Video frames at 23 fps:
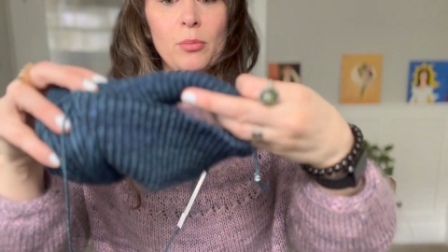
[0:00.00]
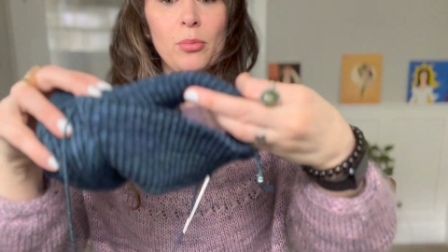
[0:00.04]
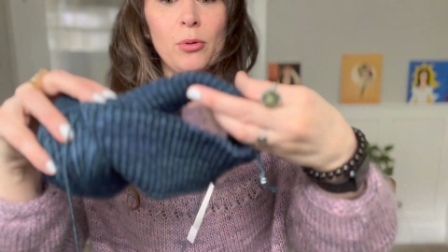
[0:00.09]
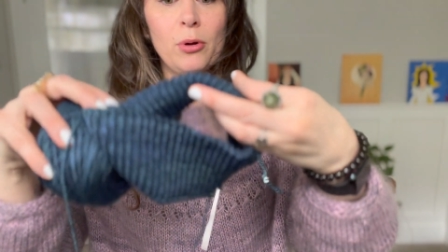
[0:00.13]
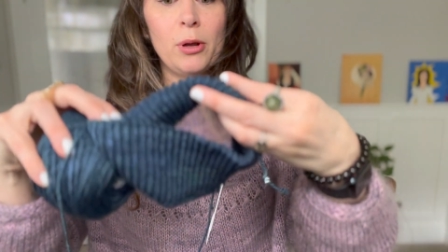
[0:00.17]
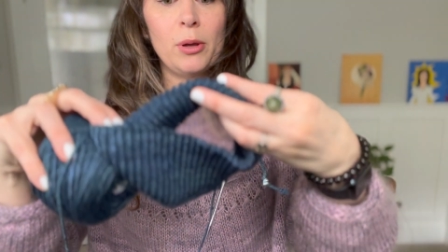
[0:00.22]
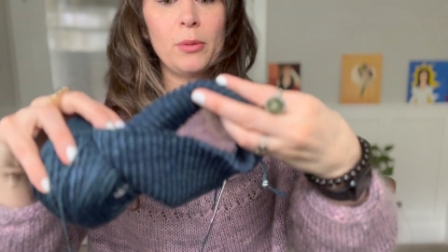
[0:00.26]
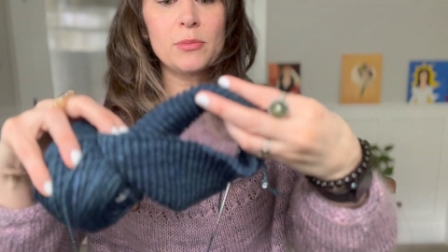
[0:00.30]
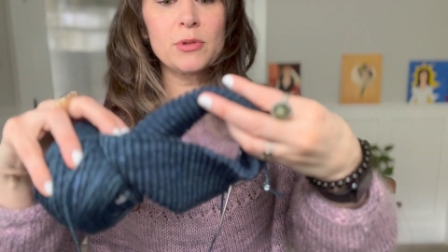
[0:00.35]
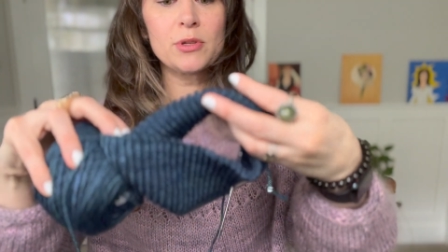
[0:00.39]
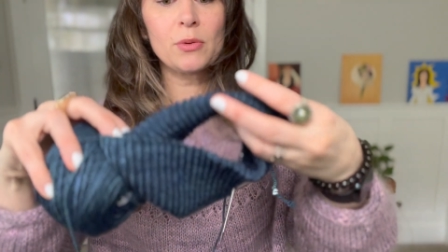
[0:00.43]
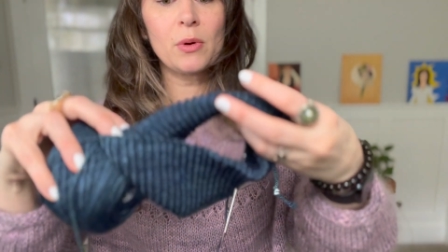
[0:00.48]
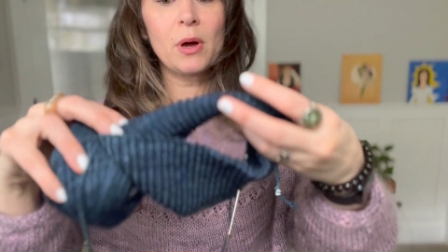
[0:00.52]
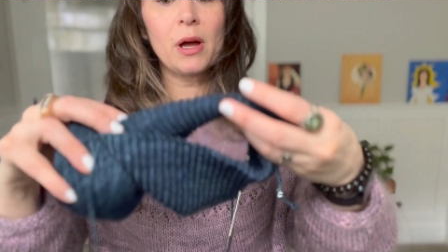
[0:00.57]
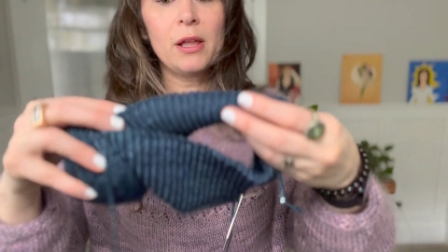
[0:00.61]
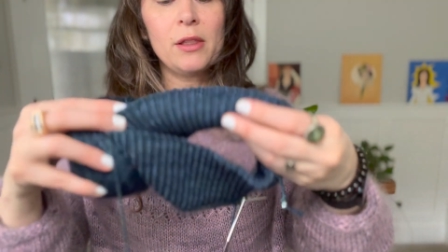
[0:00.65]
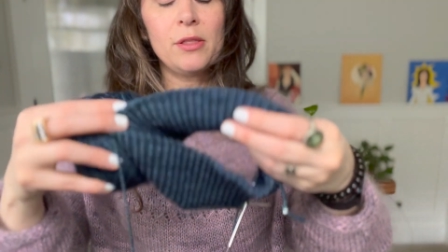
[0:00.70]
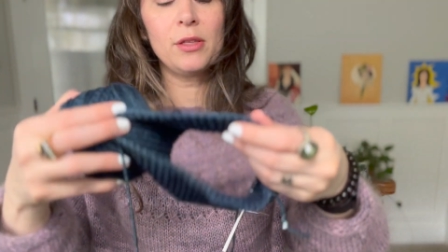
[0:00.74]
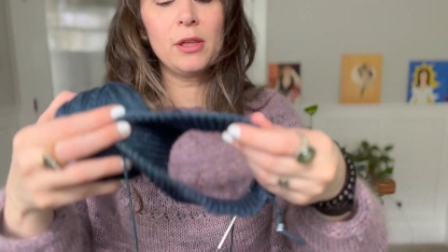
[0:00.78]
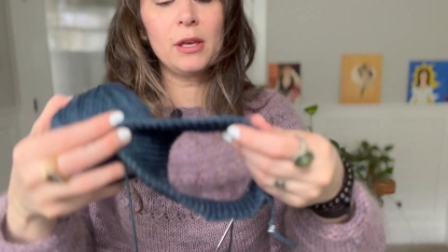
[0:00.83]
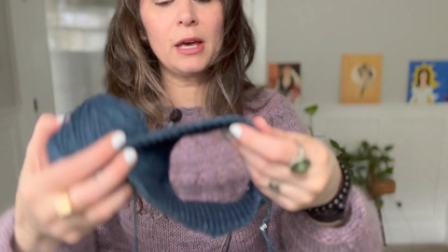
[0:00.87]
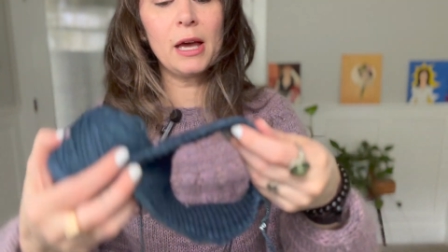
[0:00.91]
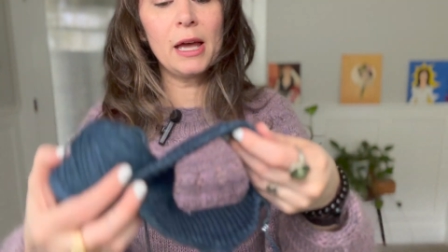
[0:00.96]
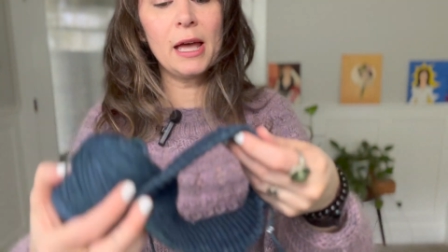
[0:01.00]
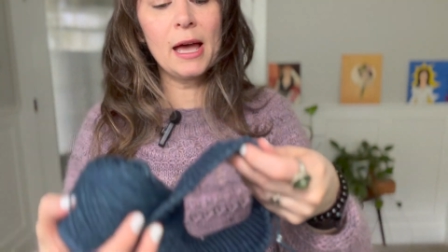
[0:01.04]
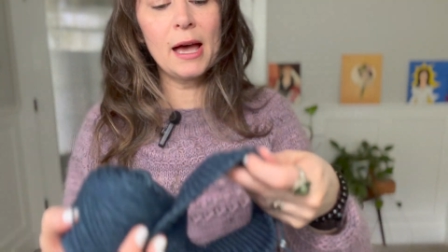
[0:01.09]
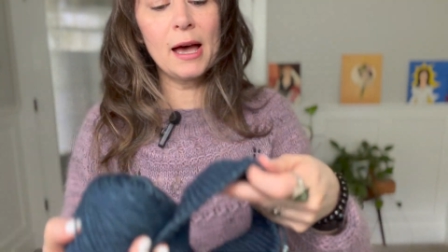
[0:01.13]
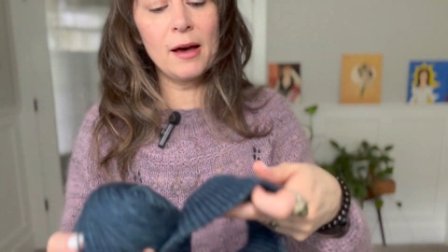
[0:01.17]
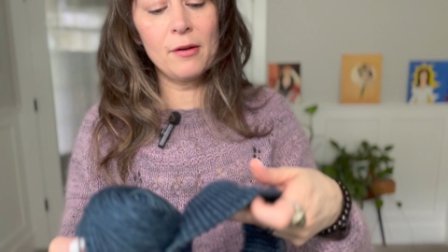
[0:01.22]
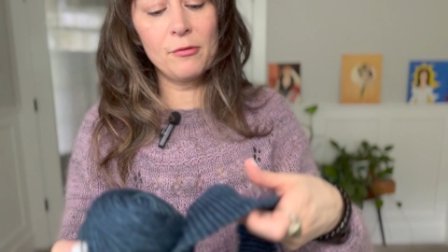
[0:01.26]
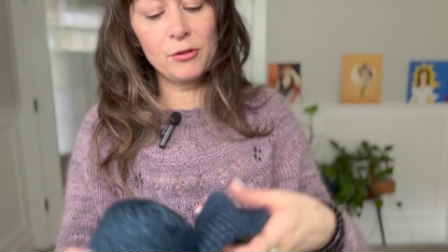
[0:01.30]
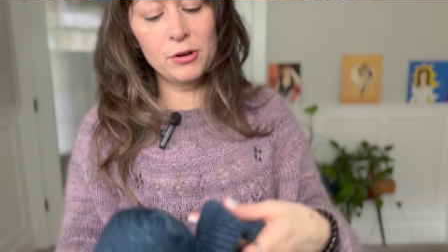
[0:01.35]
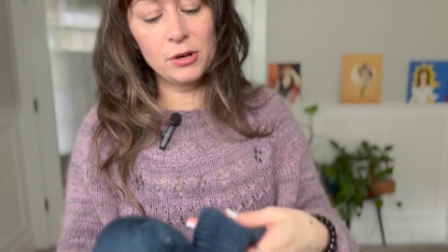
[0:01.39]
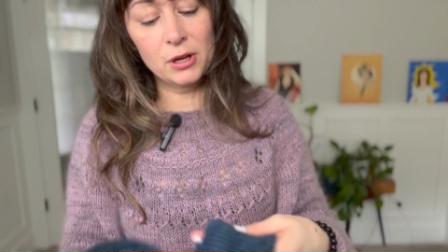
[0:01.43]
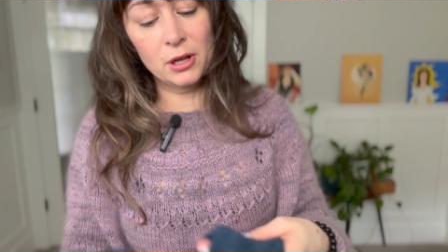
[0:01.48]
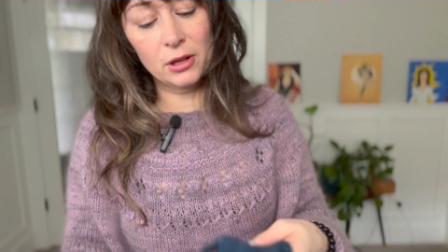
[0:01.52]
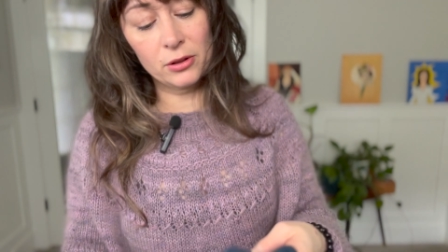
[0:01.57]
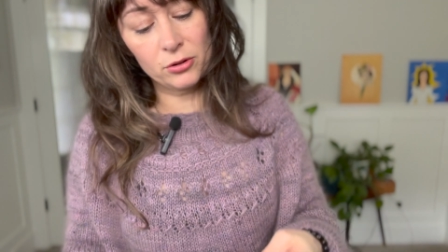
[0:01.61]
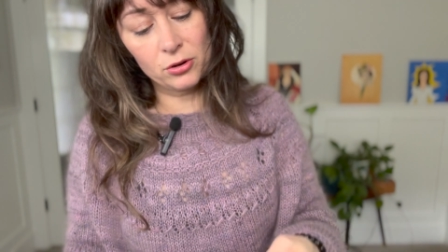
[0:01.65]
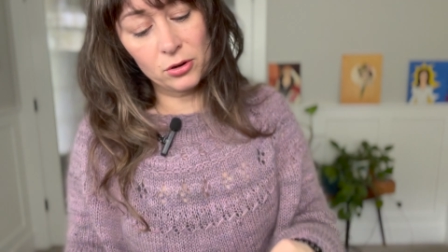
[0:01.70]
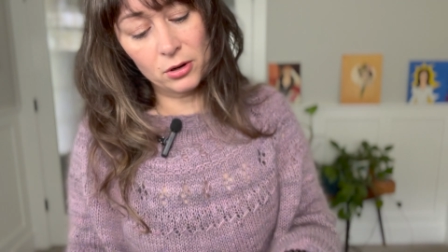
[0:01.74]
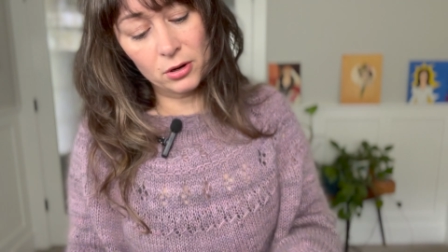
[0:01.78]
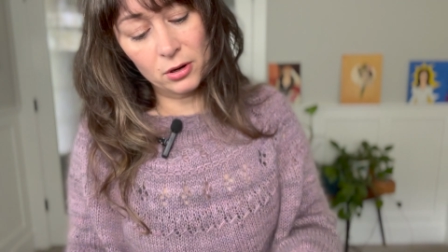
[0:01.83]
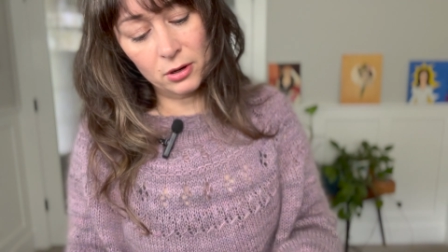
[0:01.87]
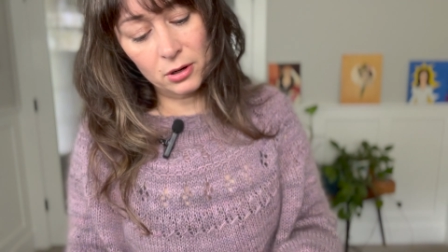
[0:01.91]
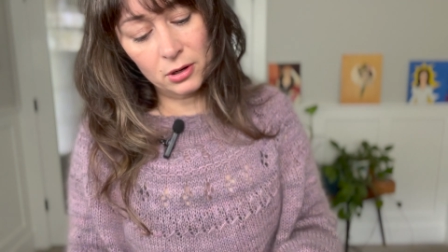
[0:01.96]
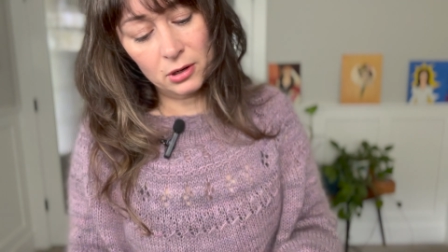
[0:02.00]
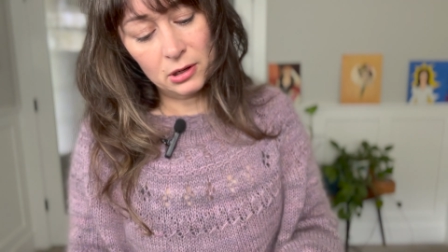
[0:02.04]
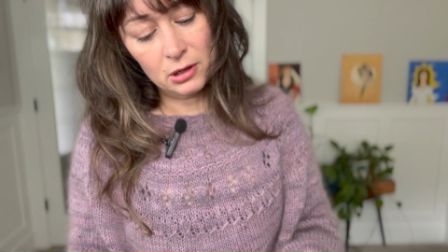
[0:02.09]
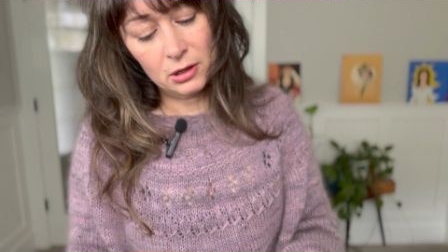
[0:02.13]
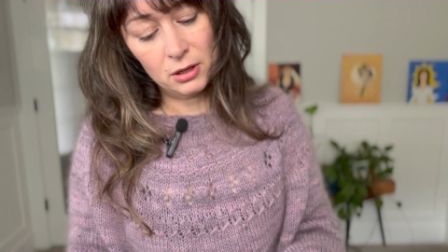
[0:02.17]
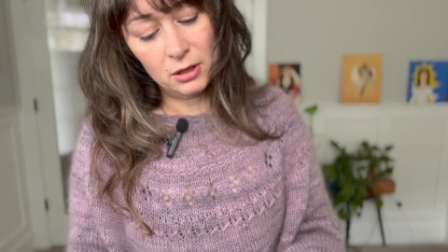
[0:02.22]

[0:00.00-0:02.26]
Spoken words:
brim, so I think I have another